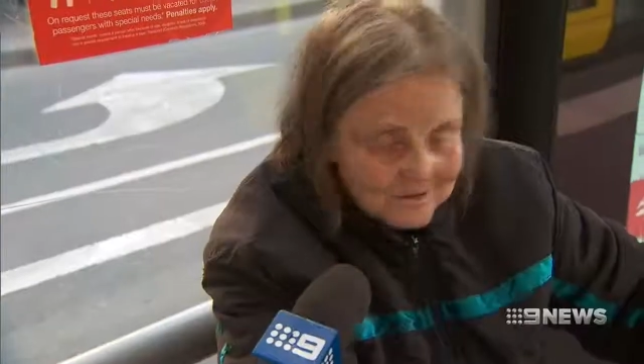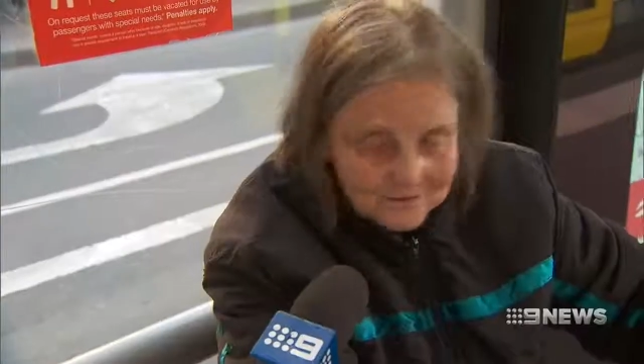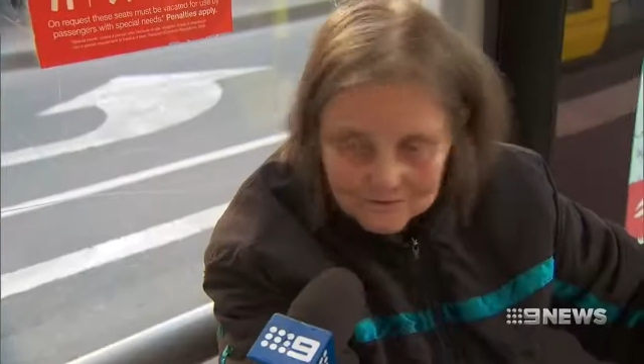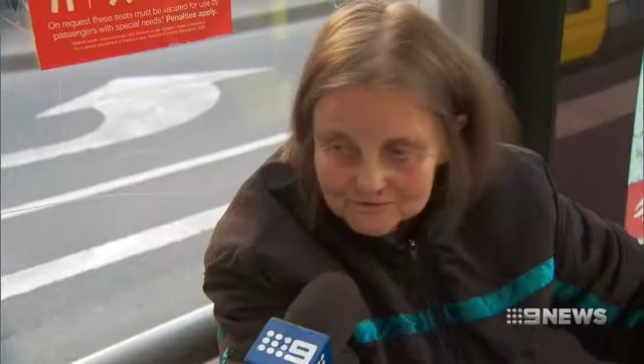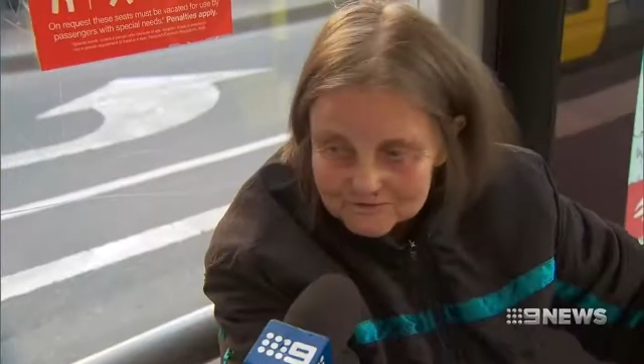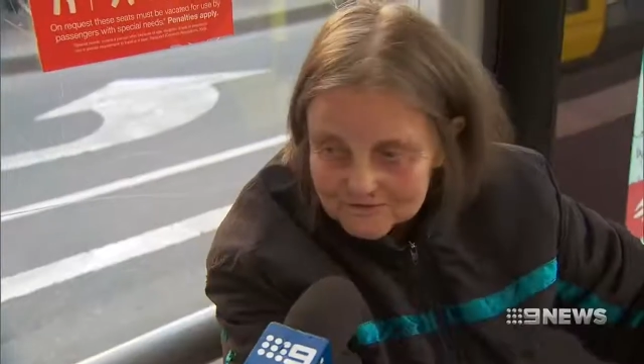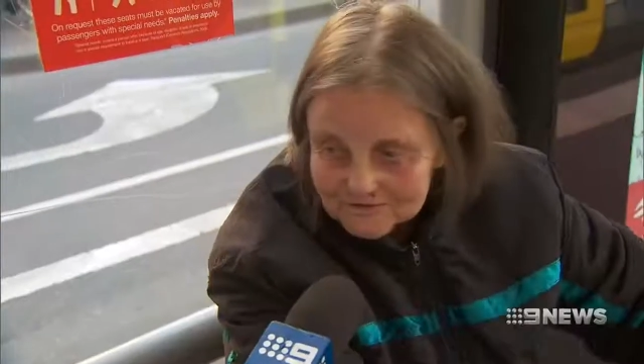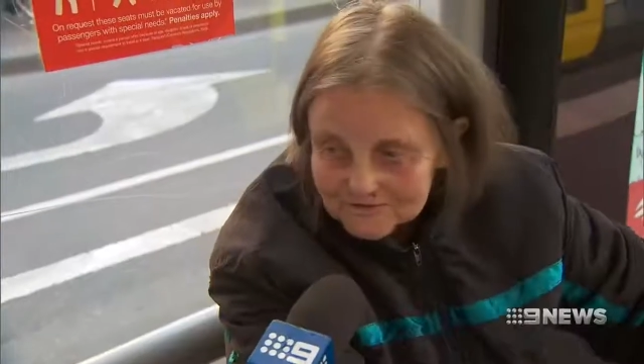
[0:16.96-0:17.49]

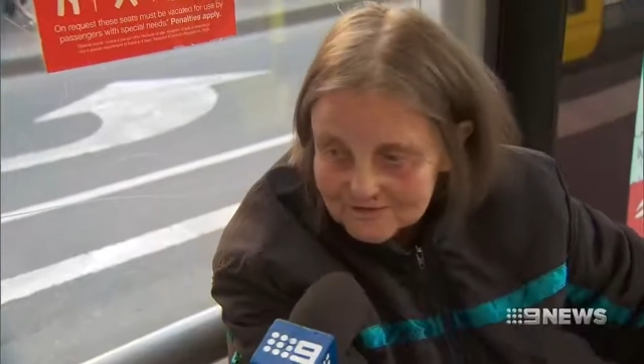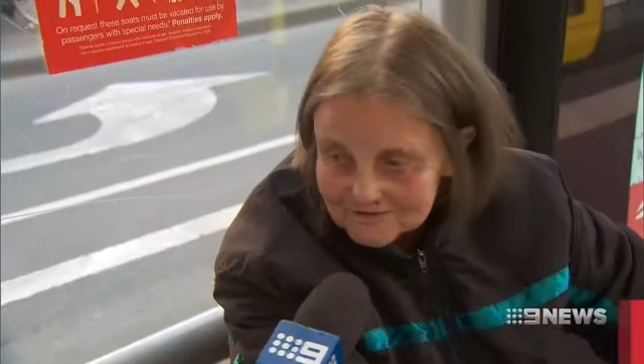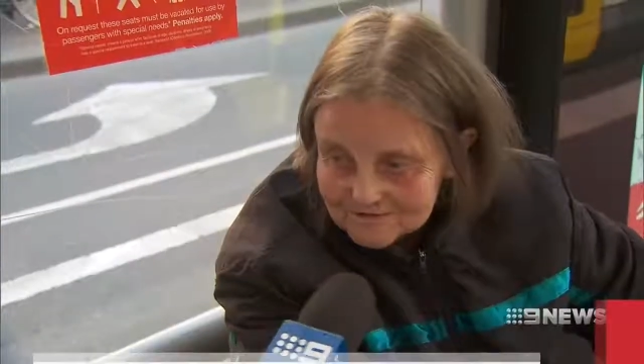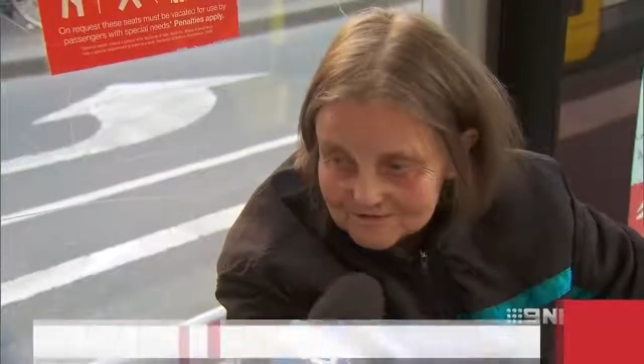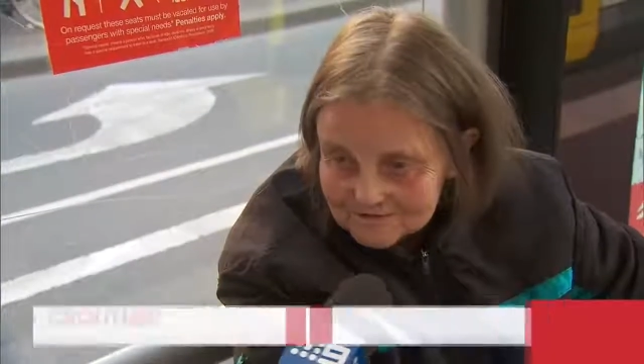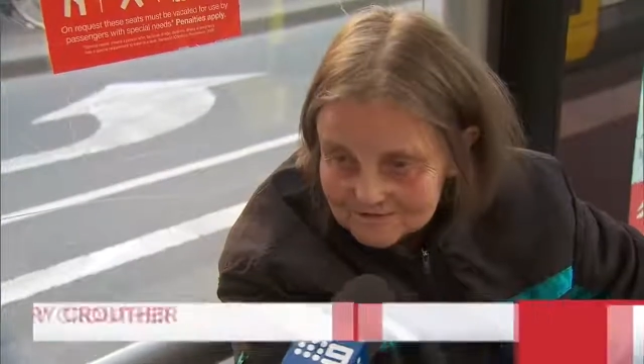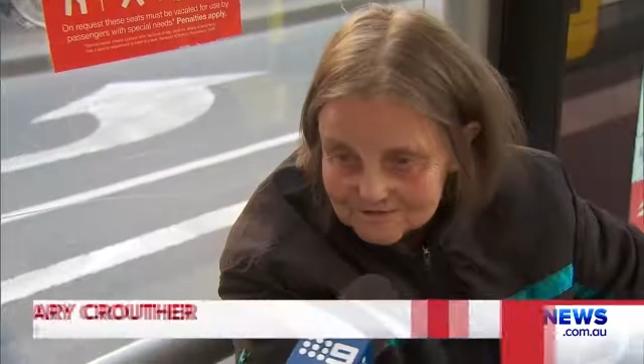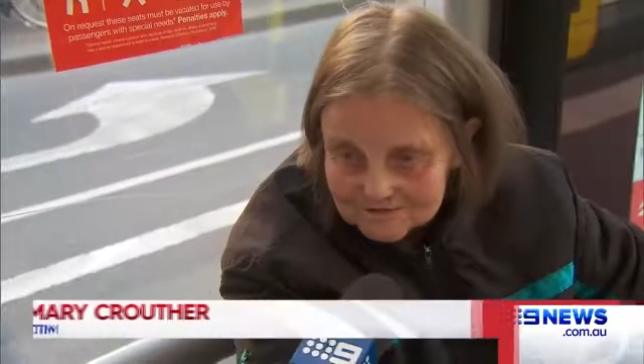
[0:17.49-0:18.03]
Lots of
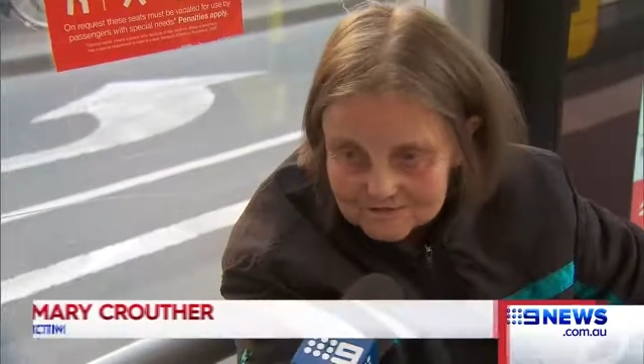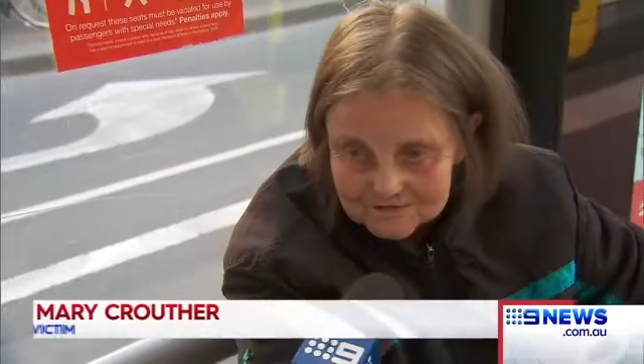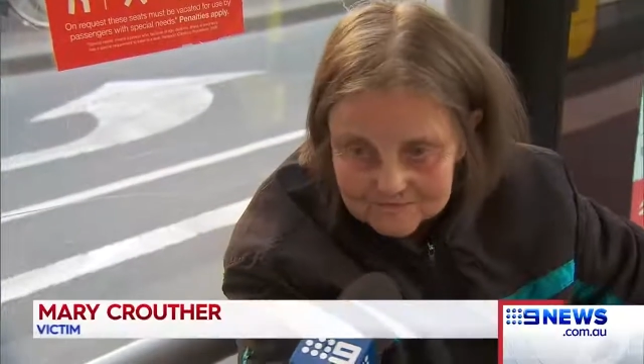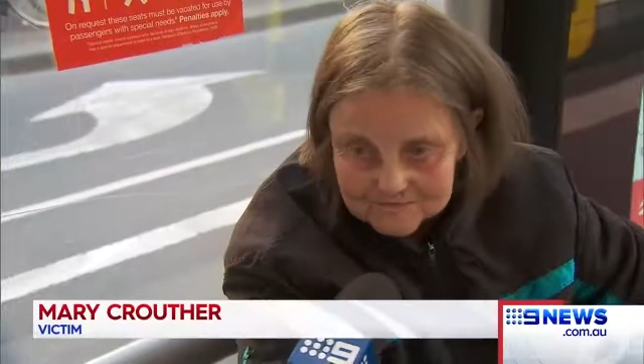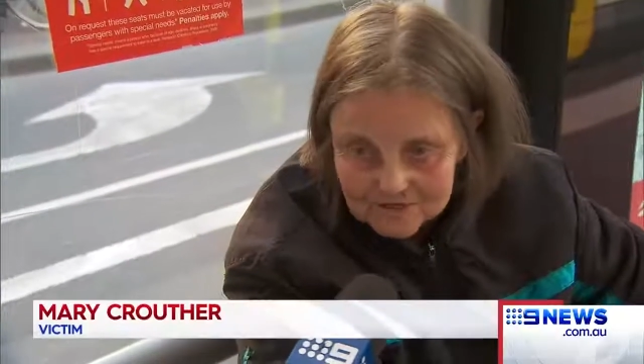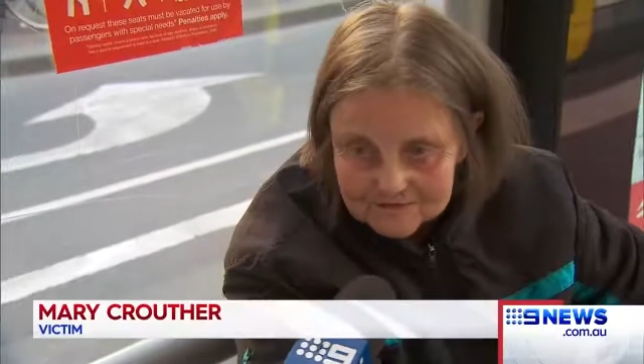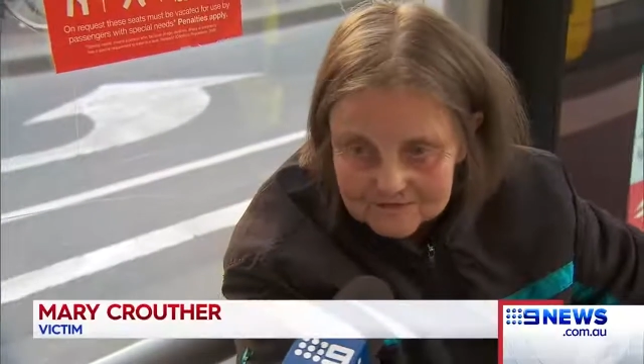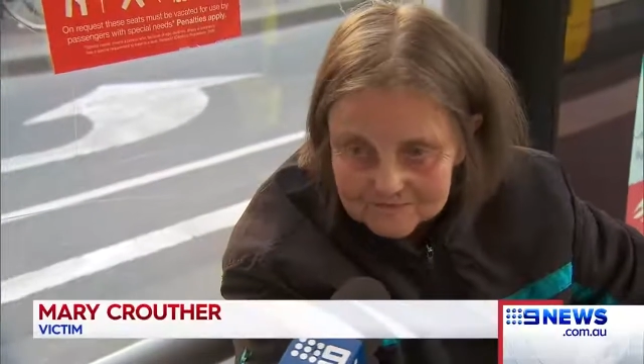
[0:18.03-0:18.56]
things, just such a
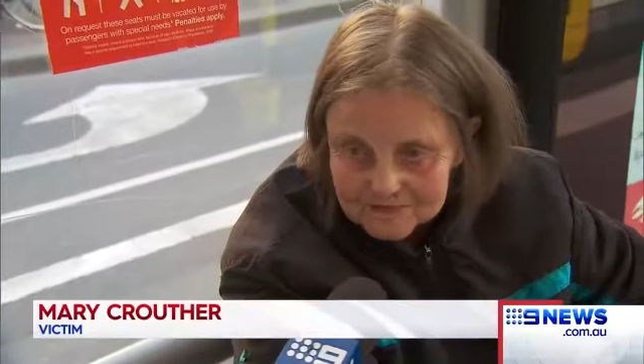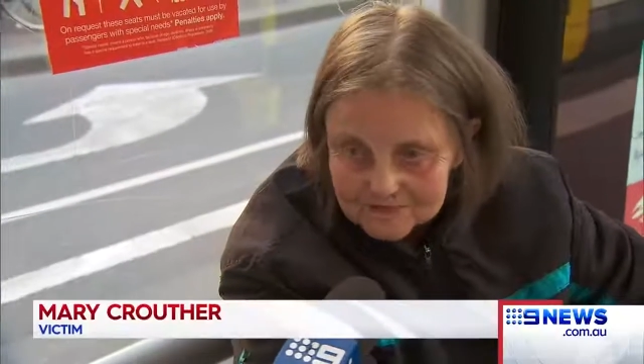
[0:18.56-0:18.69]
bloody